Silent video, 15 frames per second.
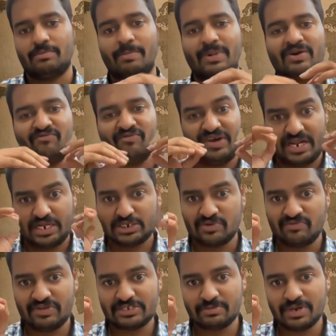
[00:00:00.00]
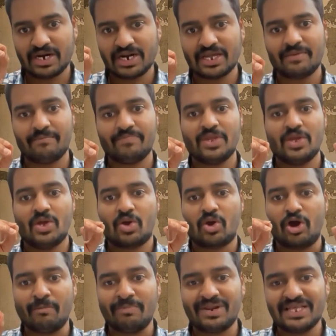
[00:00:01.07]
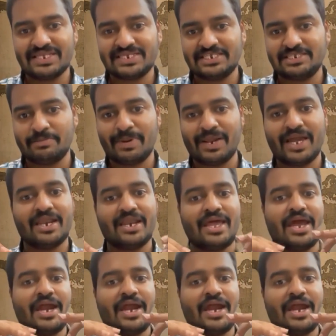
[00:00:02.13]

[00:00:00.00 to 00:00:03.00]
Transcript: But financial visibility, compliance discipline,